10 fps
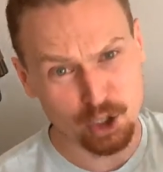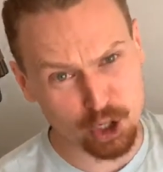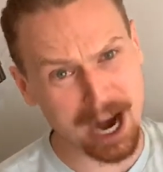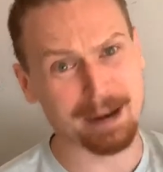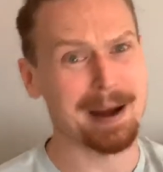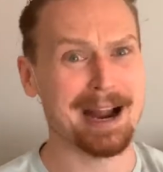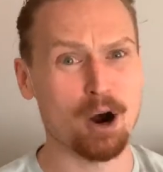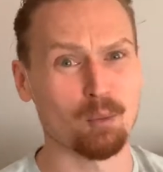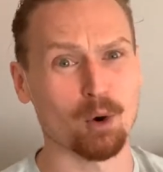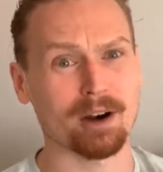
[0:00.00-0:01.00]
Check my
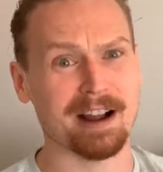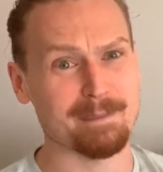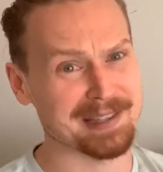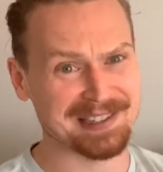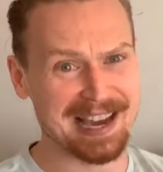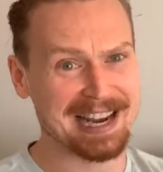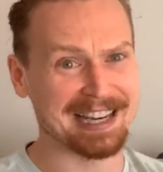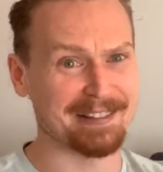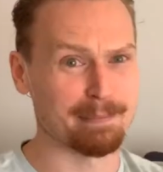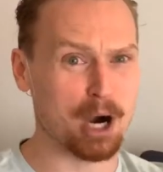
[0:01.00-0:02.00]
homework. I've been saying
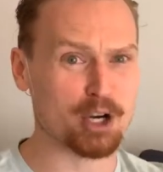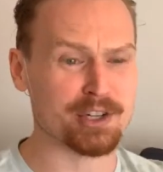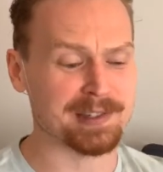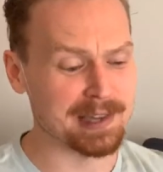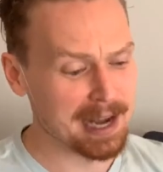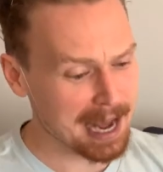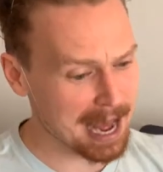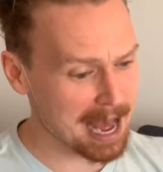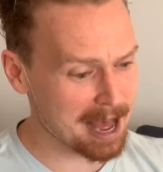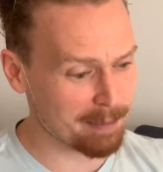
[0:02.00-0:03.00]
it in the margins.
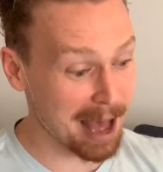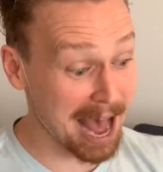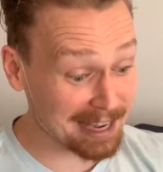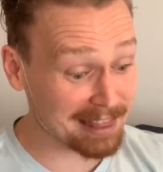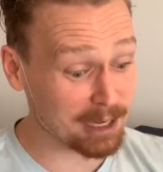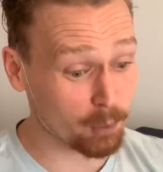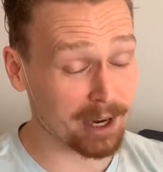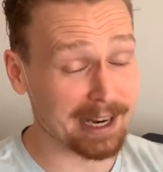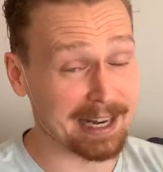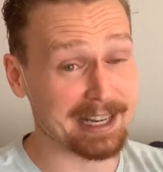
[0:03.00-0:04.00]
I think we're
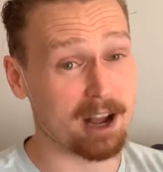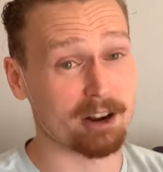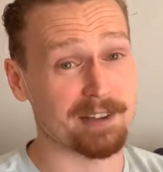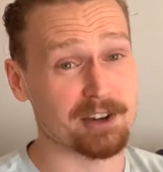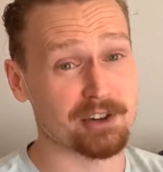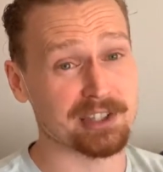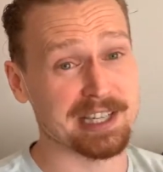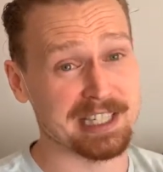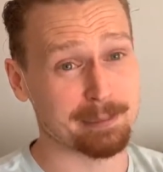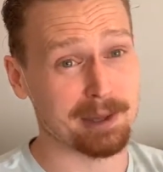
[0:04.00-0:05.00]
going to get a Young Avengers
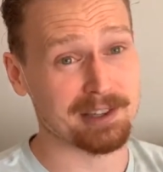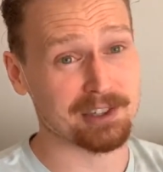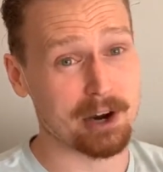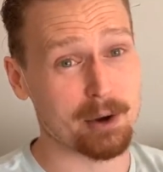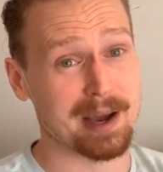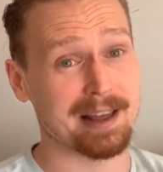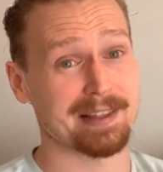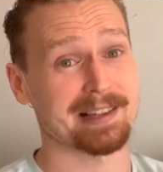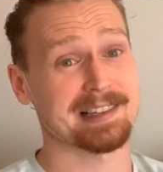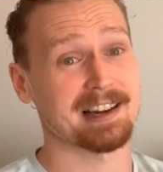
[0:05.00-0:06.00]
Disney Plus show, and I
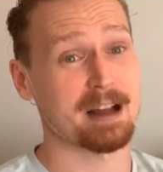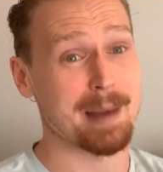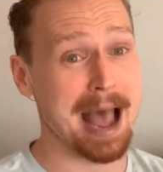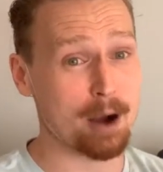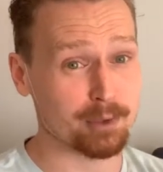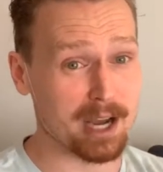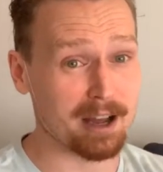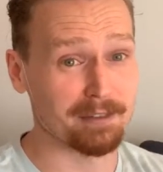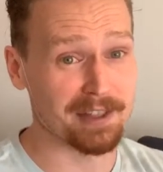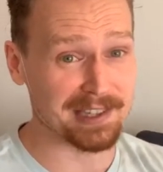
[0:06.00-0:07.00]
think it's going to come out
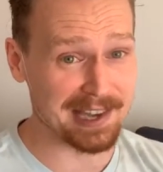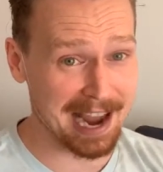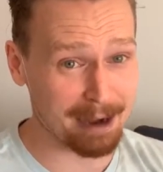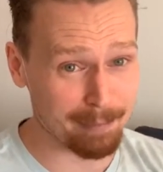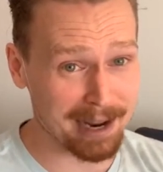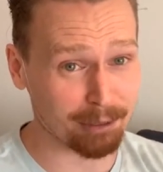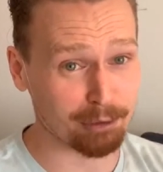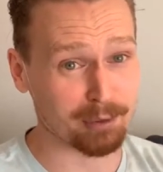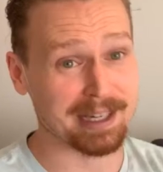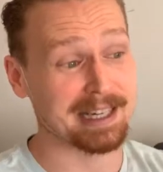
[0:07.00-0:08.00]
of this Ant-Man
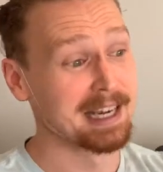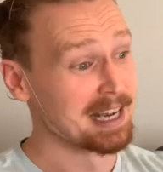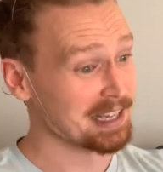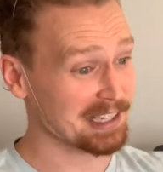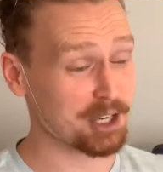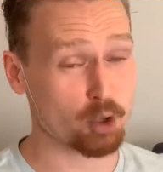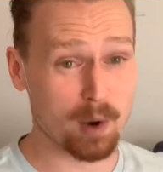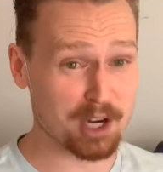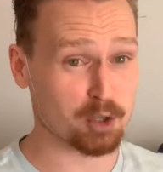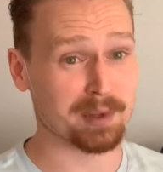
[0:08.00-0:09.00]
3
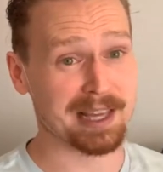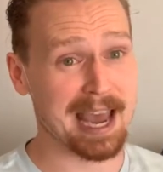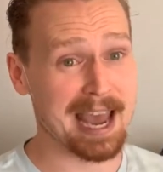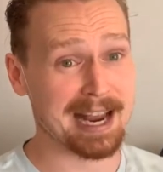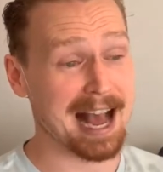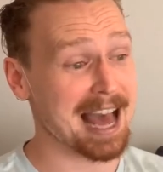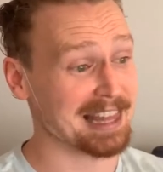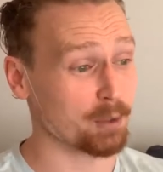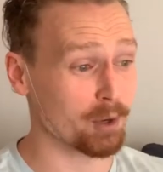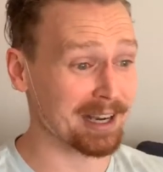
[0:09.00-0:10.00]
situation with Kang. I
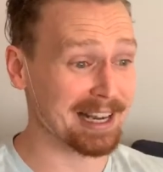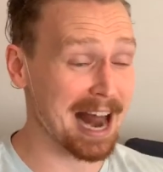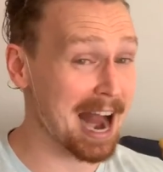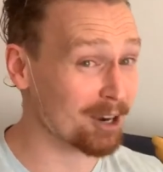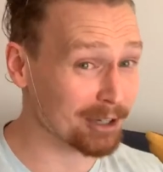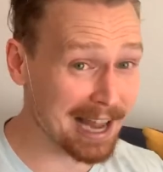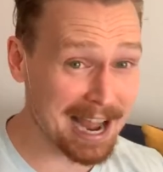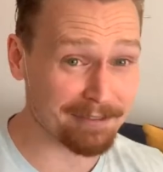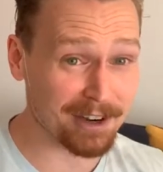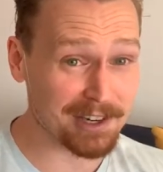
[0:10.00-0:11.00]
think we're going to get Iron
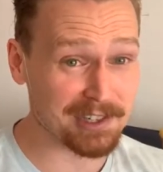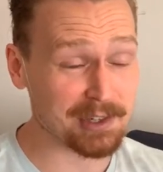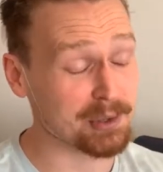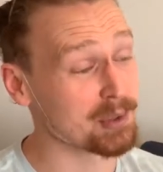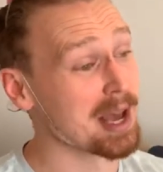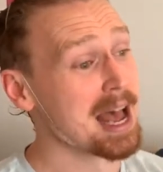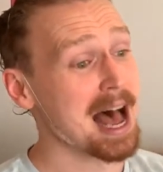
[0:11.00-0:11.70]
Lad very soon.